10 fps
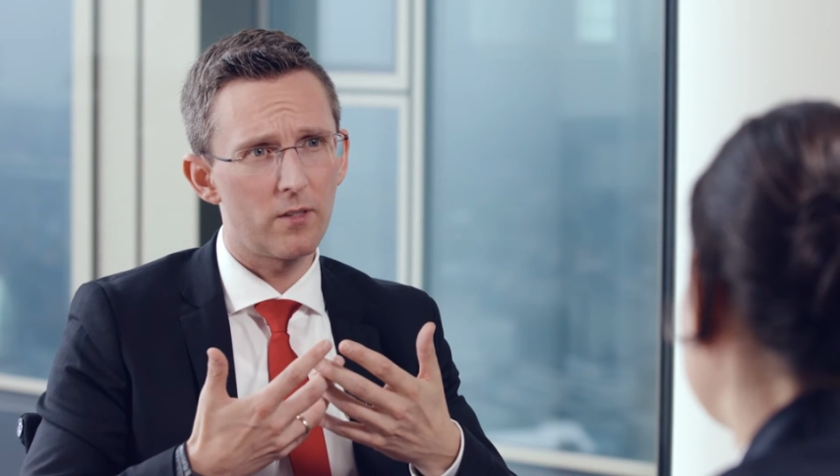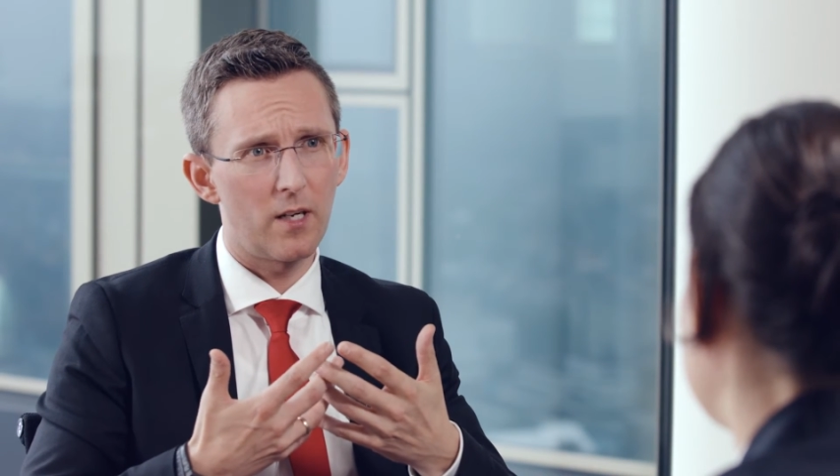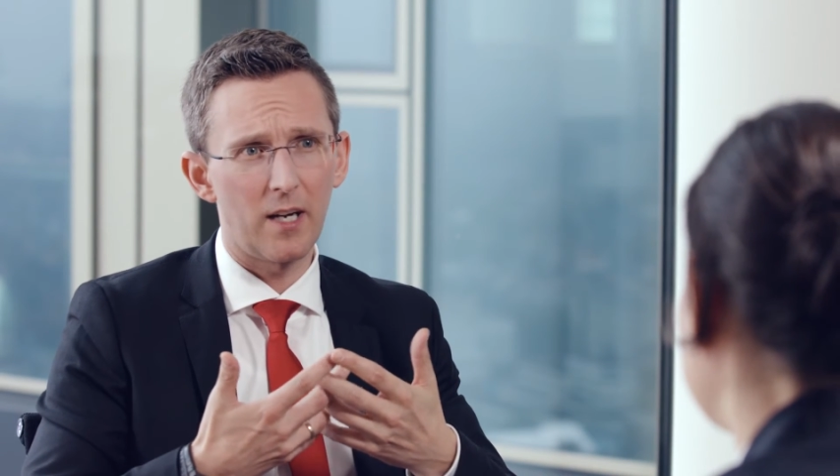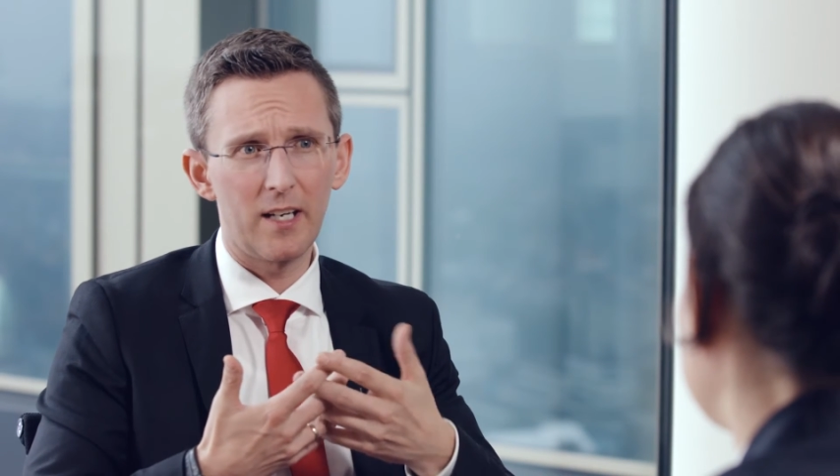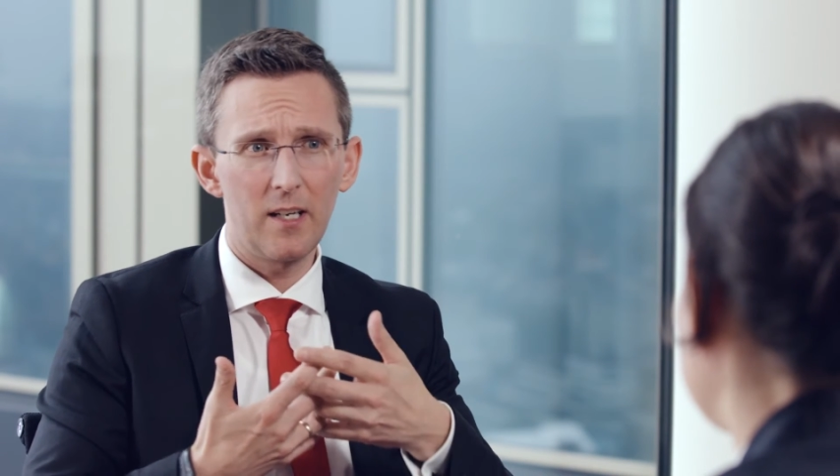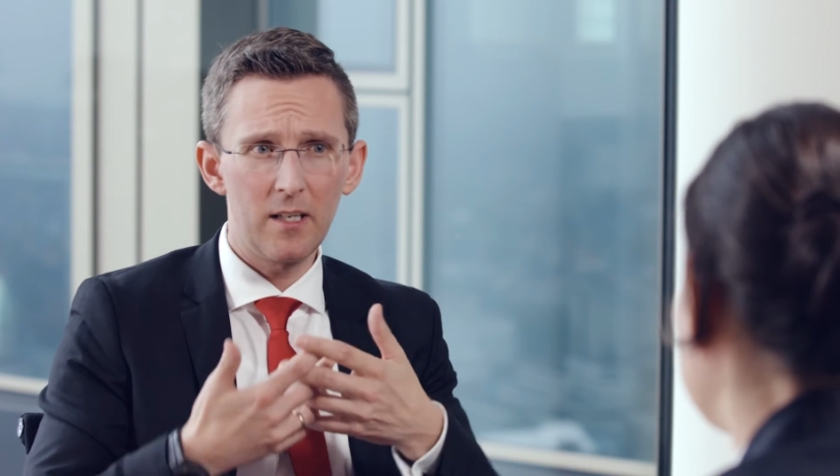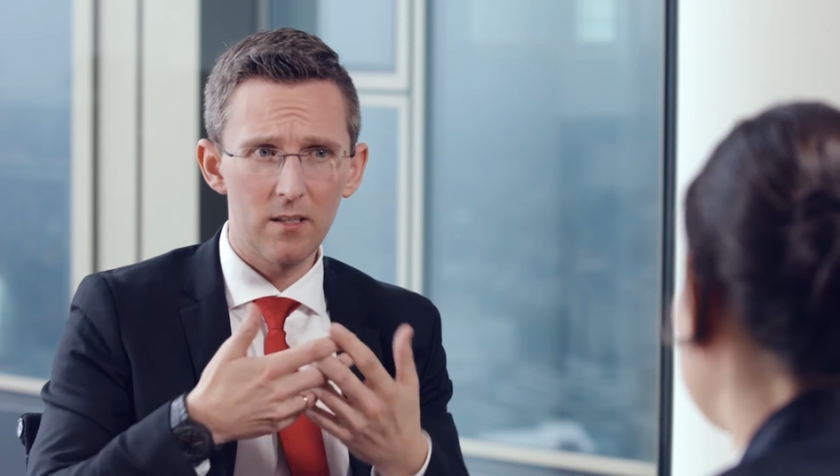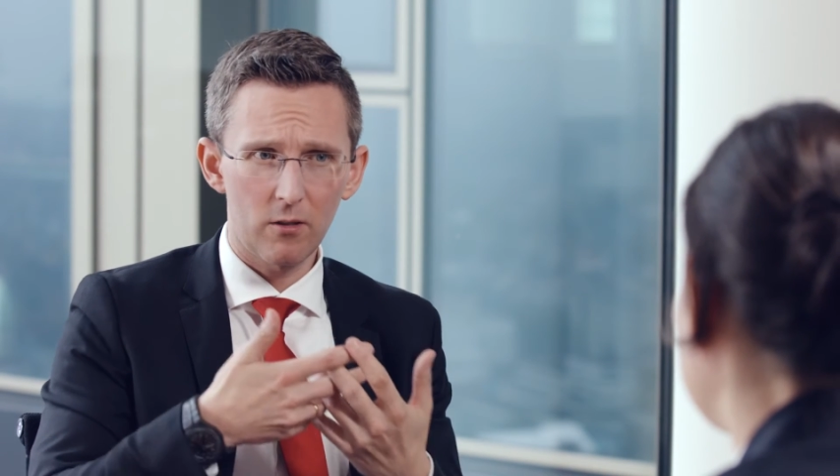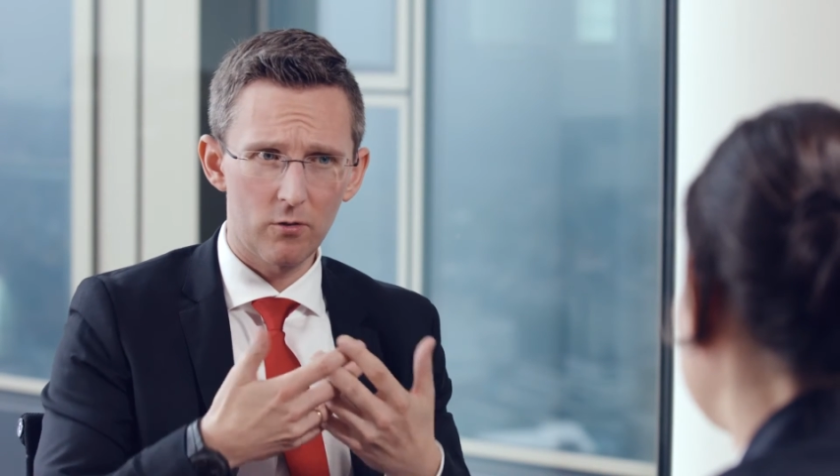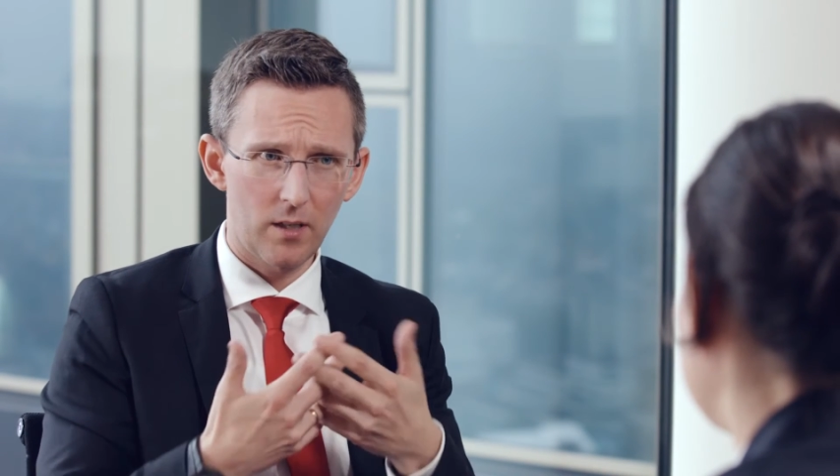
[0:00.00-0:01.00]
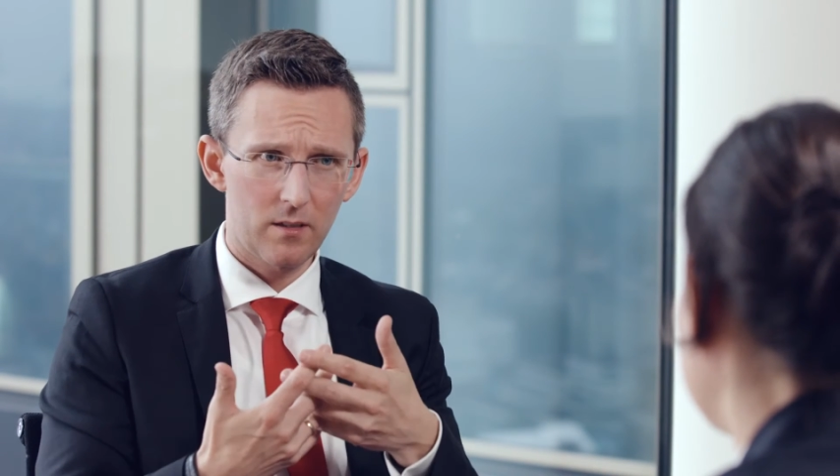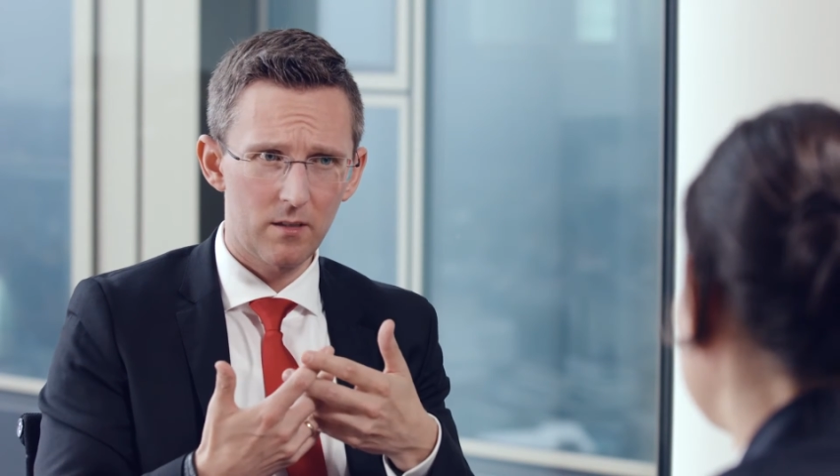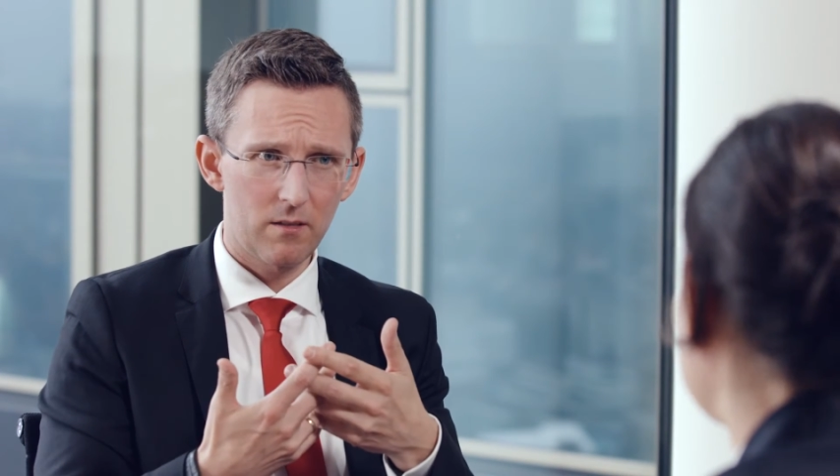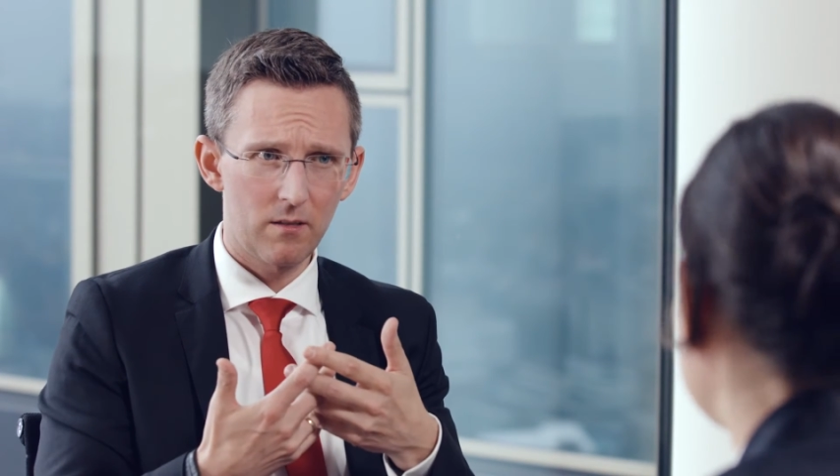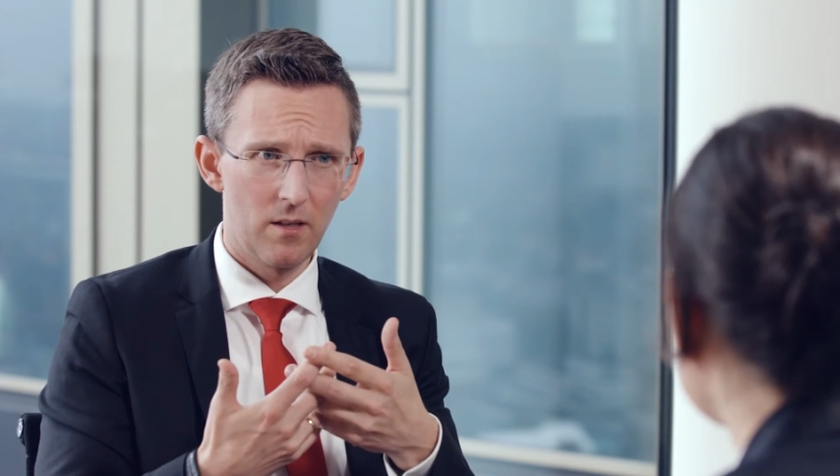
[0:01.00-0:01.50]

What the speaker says: are highly interconnected,